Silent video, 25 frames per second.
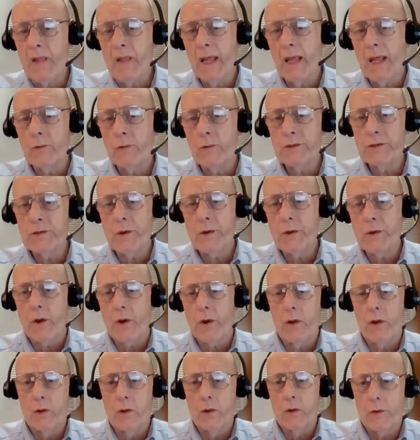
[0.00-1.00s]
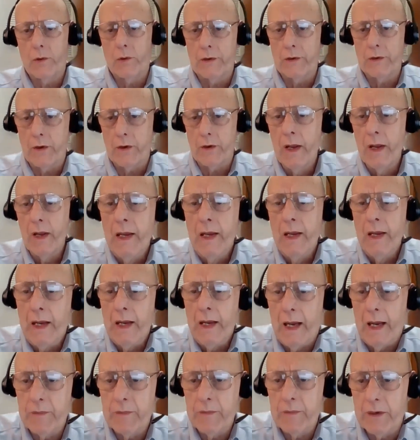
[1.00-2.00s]
That was a tall order.
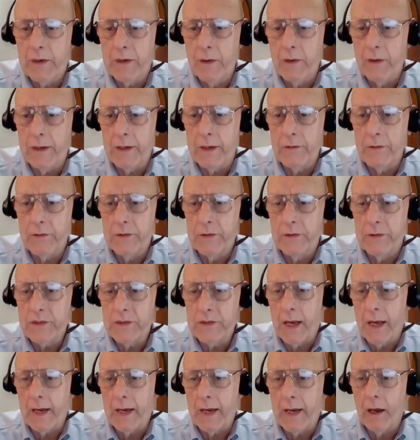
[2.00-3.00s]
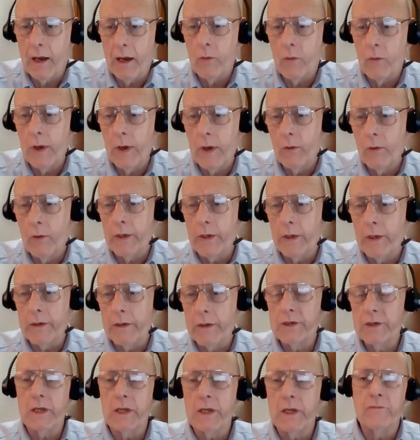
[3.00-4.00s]
I'm going to let you decide how well we
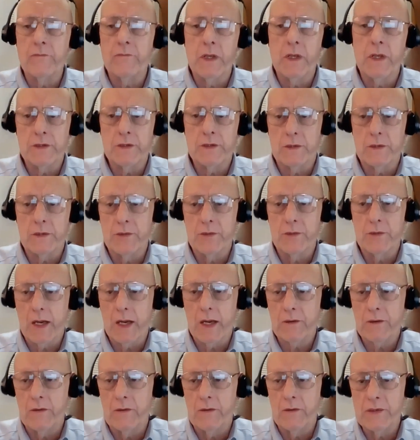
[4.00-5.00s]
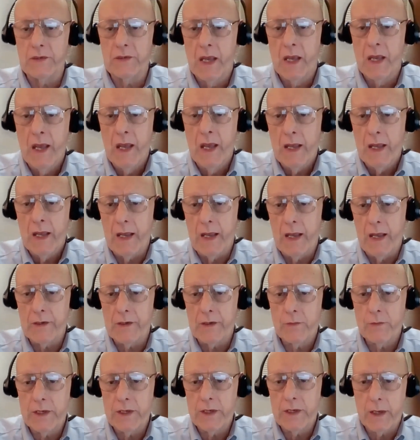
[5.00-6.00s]
achieved these objectives
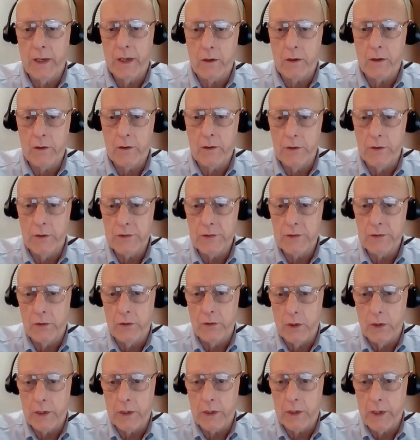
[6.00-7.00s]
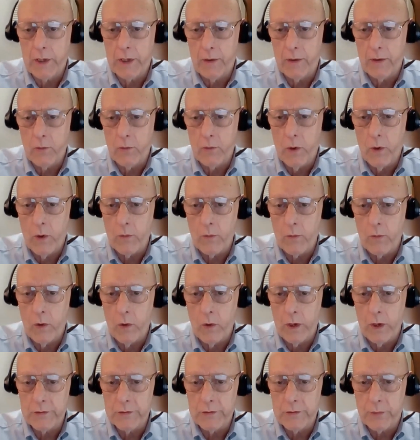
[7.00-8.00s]
as we take a closer look at what
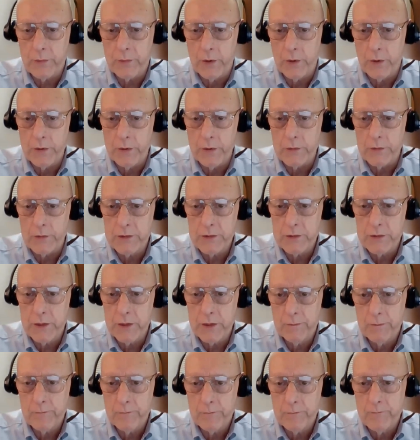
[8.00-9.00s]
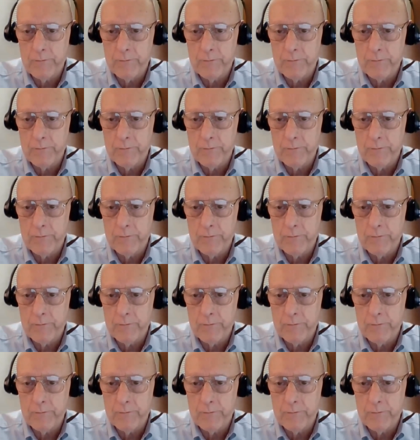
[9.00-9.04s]
was produced.